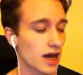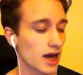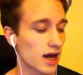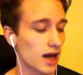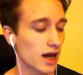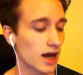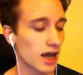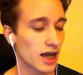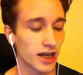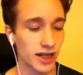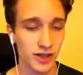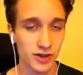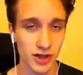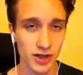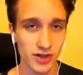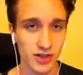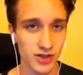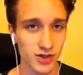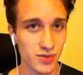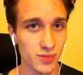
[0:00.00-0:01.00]
And I
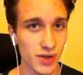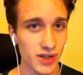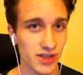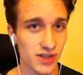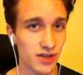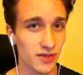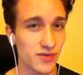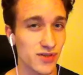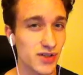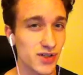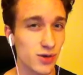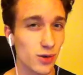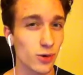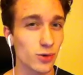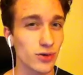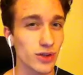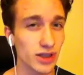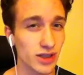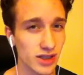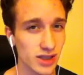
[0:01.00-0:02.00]
transitioned myself
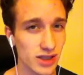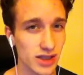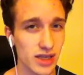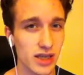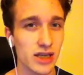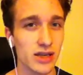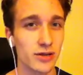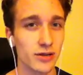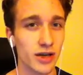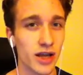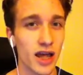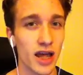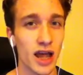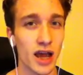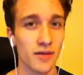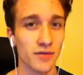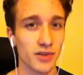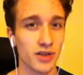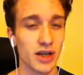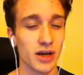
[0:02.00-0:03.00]
solely to the internet
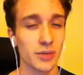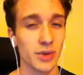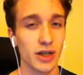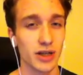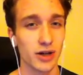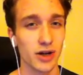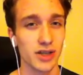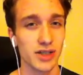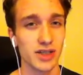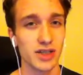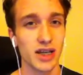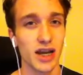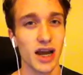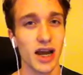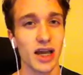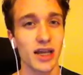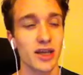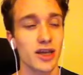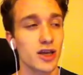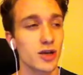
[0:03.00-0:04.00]
after coming across a
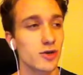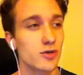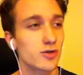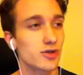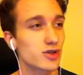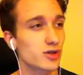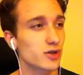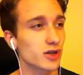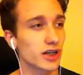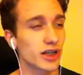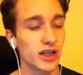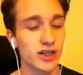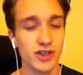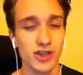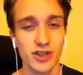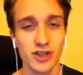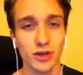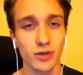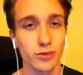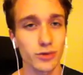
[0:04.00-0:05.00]
guy who's creating
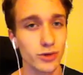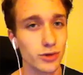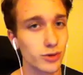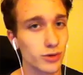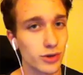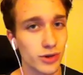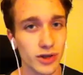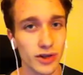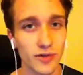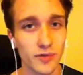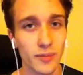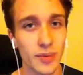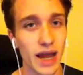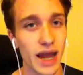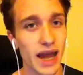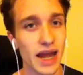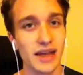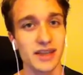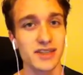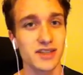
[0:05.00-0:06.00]
just a lucrative
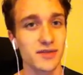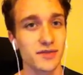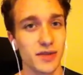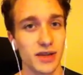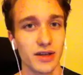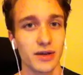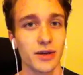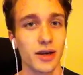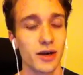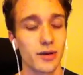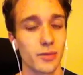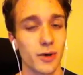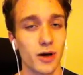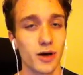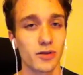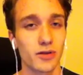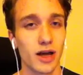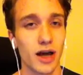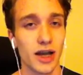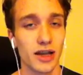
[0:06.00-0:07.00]
passive income
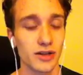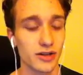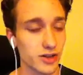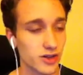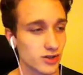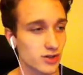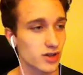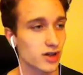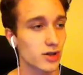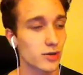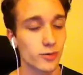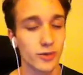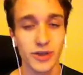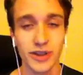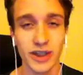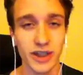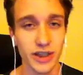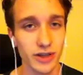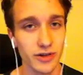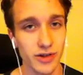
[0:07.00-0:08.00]
online, just
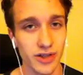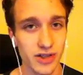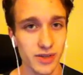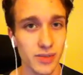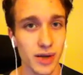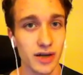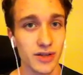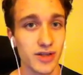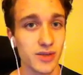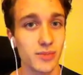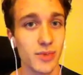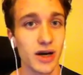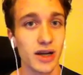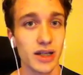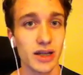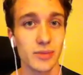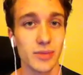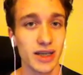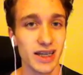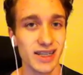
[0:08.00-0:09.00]
ridiculous amounts of
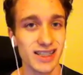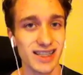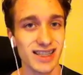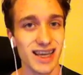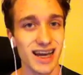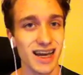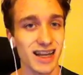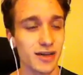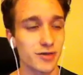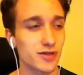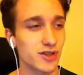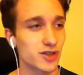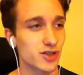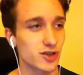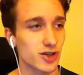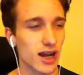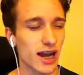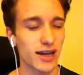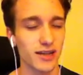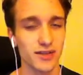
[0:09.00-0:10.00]
money. And because of that, it was
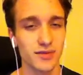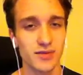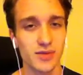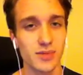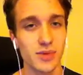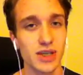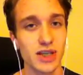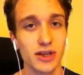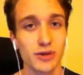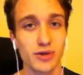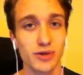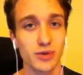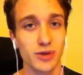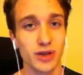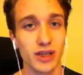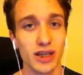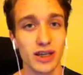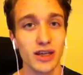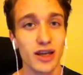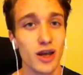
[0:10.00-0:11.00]
attractive to me. He was
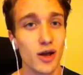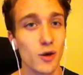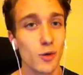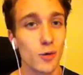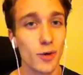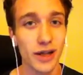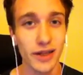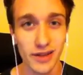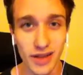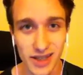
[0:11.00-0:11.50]
working way